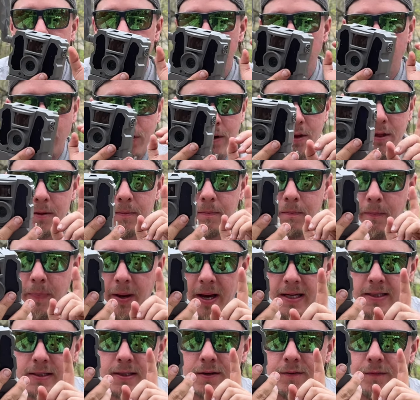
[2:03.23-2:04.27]
One of the
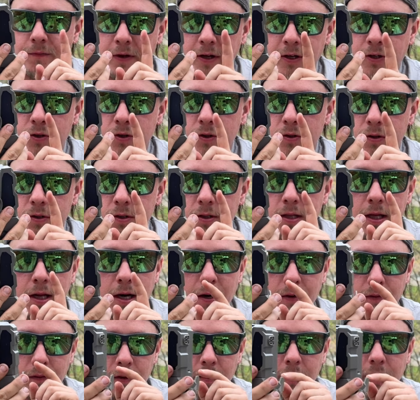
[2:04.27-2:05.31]
best features that I
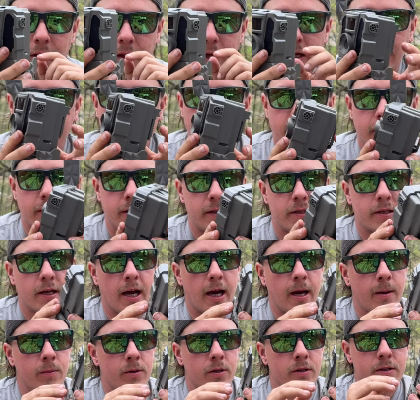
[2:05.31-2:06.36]
really like about these
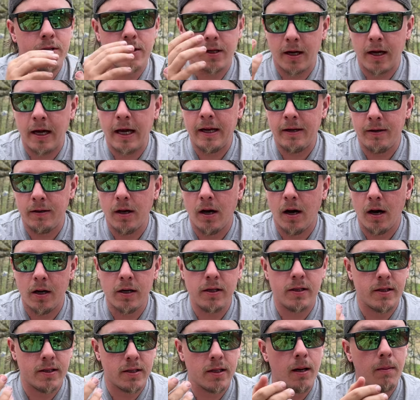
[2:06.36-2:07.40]
cameras, I
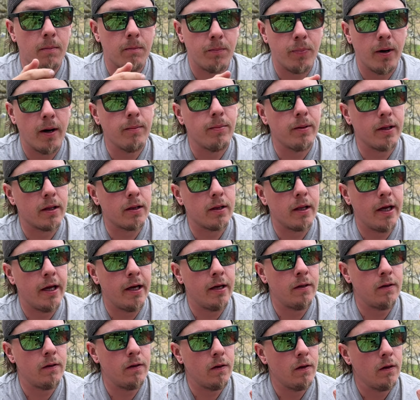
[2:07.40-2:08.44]
hunt some public
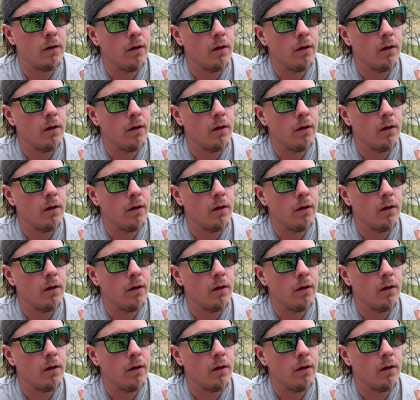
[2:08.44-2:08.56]
land,